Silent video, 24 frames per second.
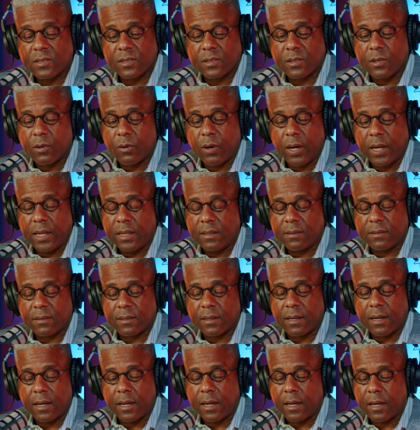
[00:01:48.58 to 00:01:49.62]
is a great
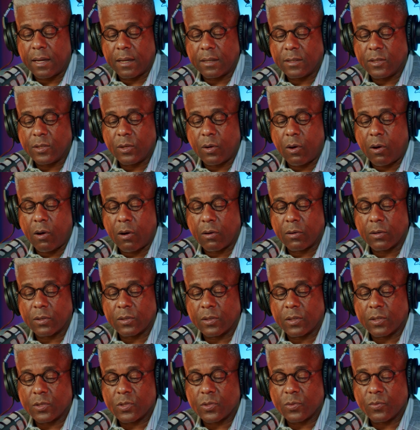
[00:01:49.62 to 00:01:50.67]

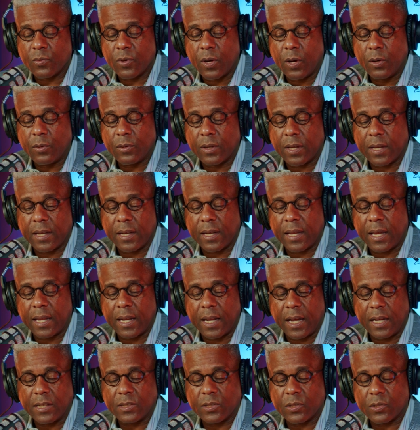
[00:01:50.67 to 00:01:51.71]
article that you wrote,
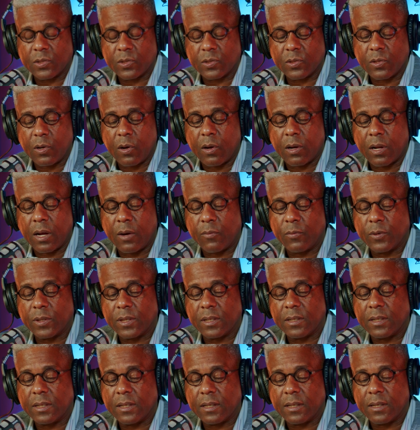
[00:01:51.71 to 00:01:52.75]
and I'll just start off with
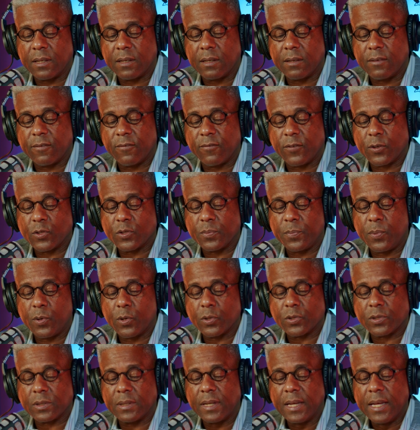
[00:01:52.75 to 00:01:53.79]
the first
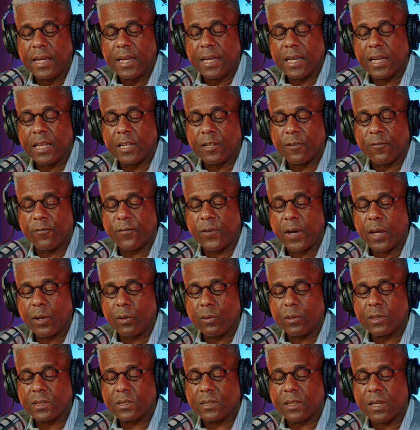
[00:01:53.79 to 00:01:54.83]
portion. In the
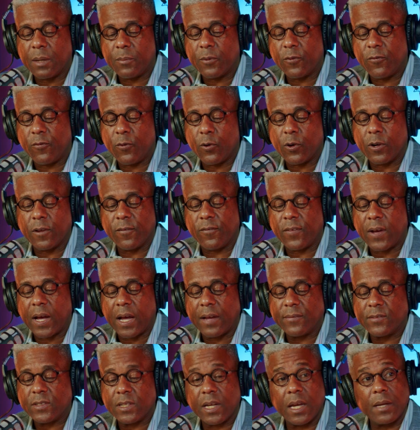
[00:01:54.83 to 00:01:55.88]
Federalist number
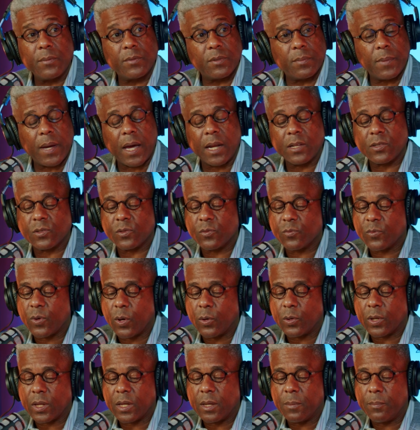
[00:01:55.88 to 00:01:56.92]
45, James Madison
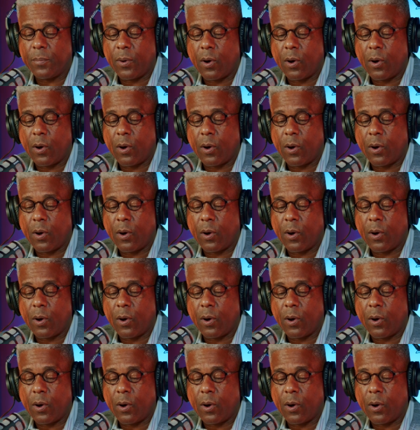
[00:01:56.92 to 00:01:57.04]
wrote, in